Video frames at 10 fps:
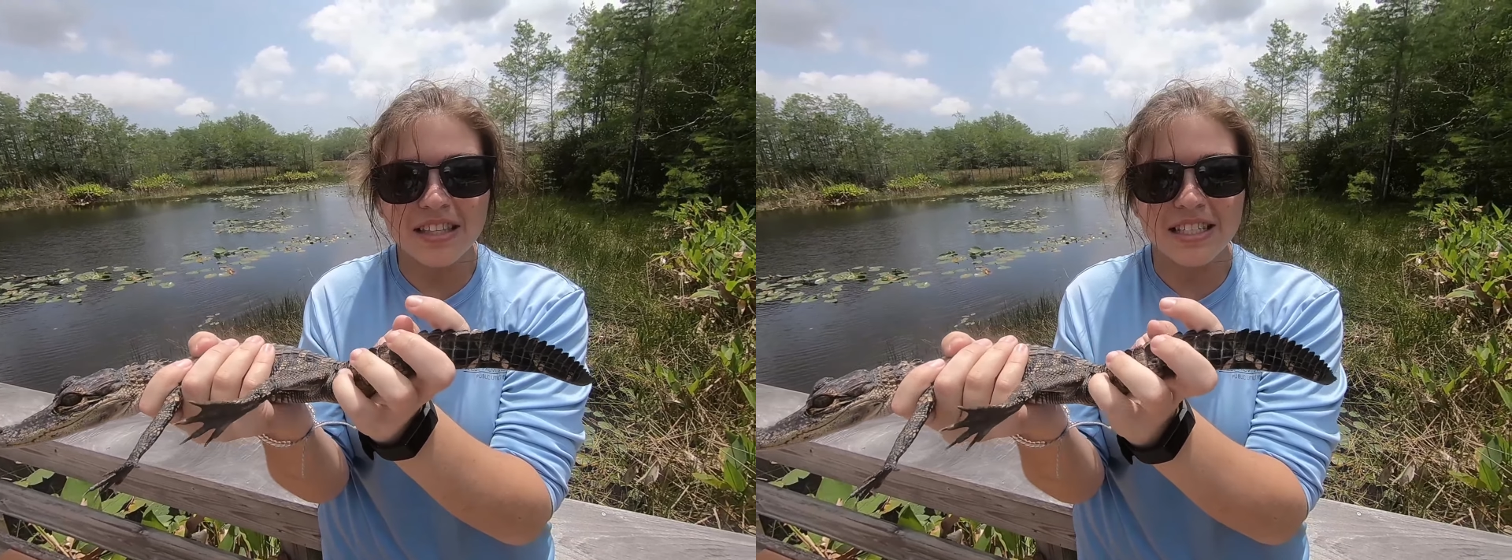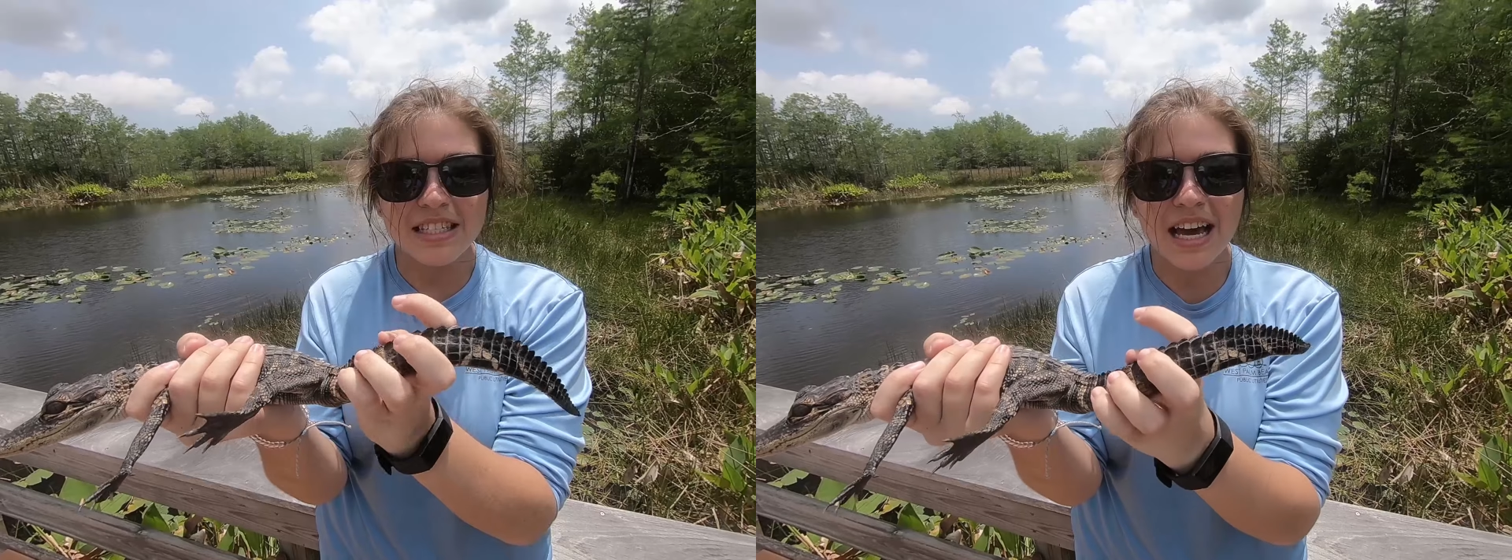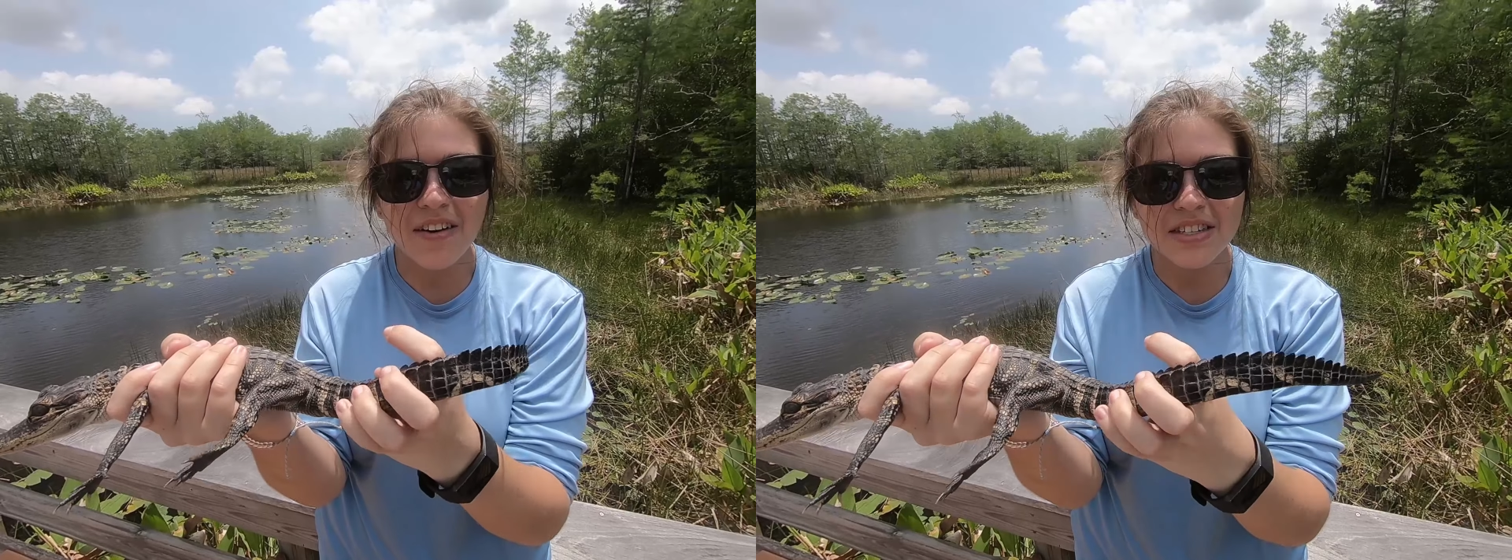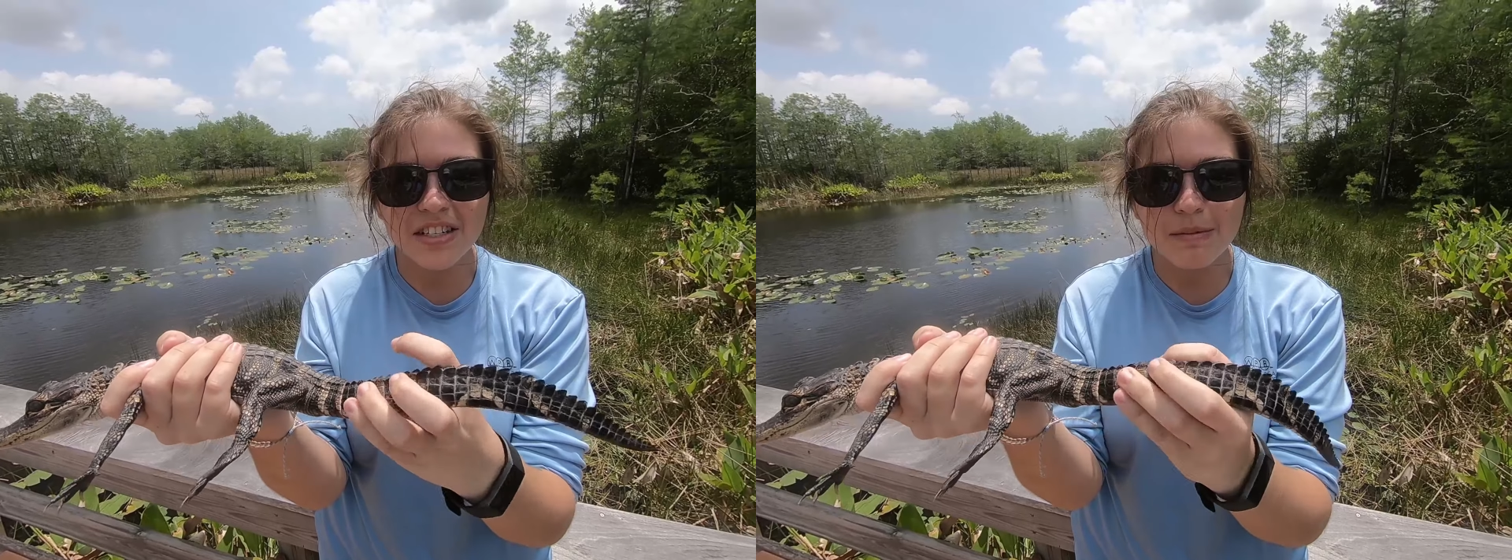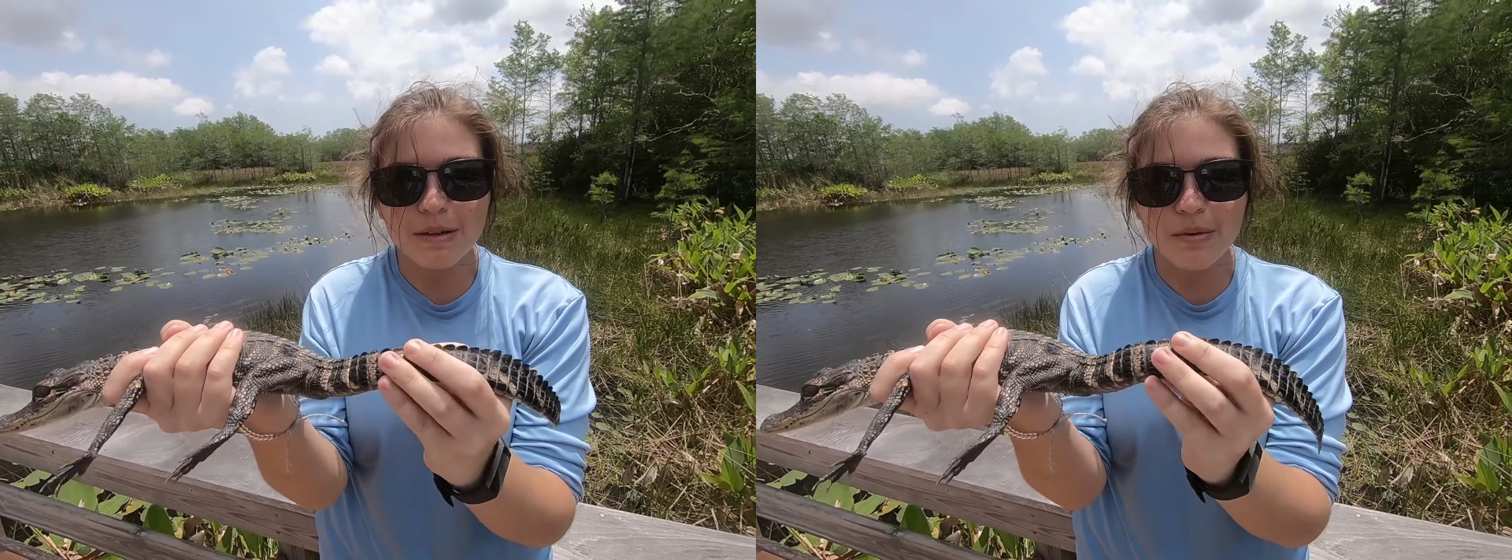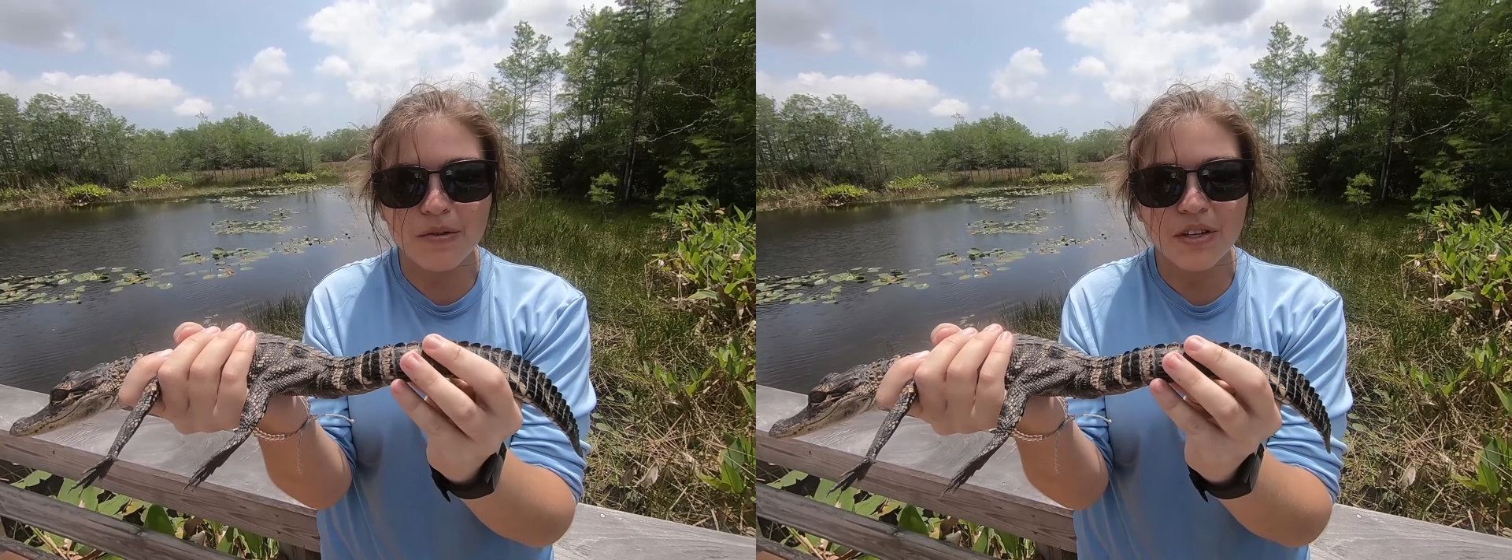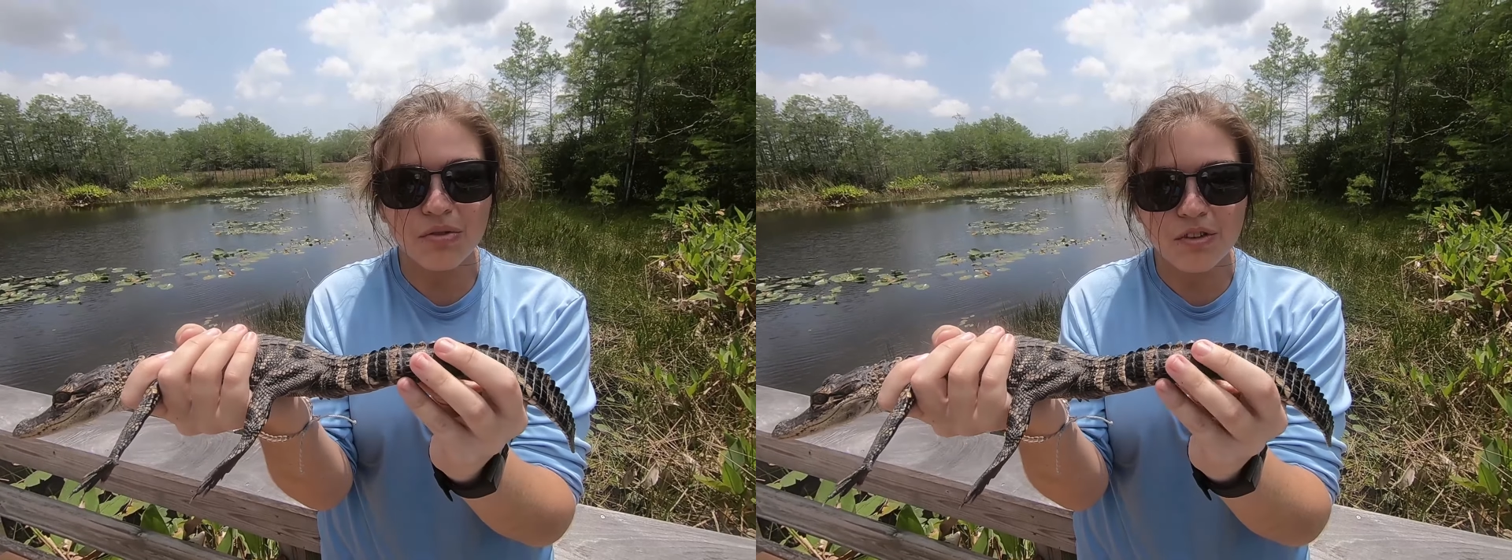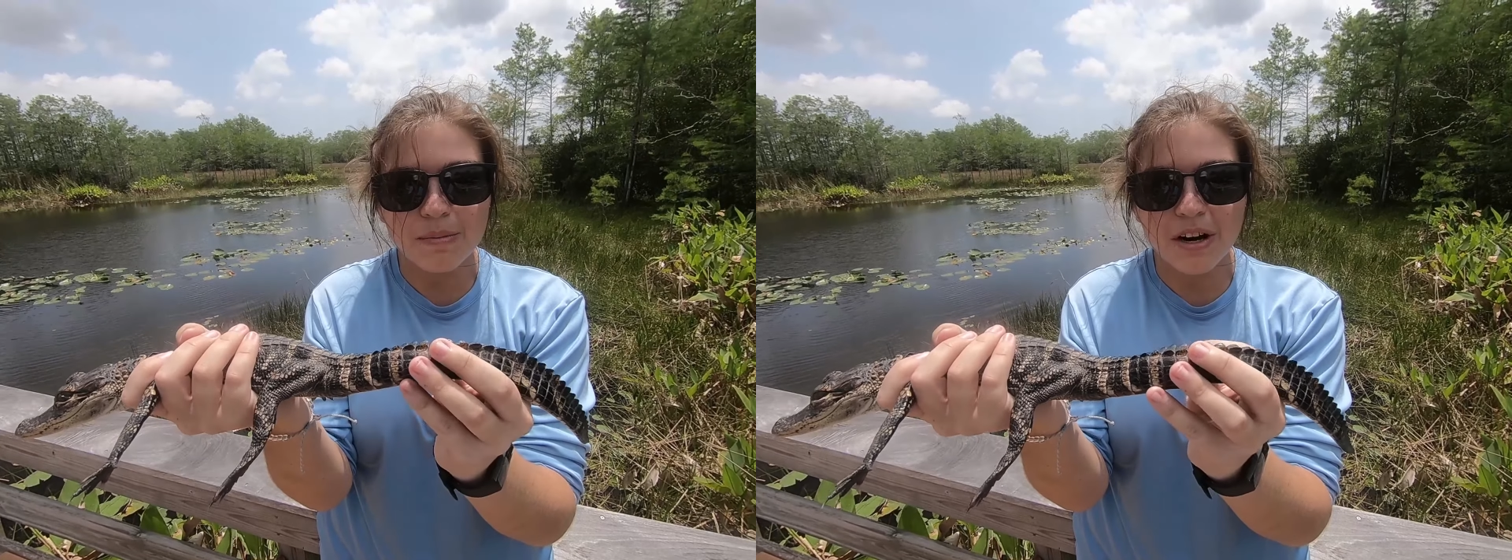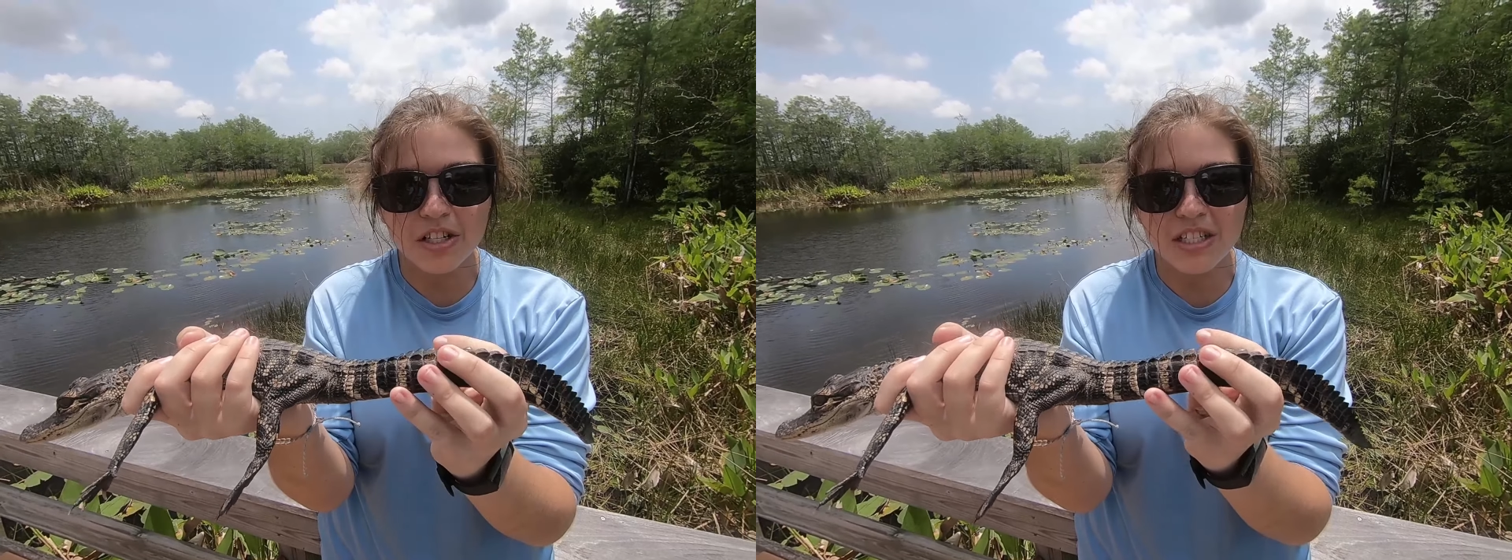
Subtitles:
This is how he's going to be moving through the marsh.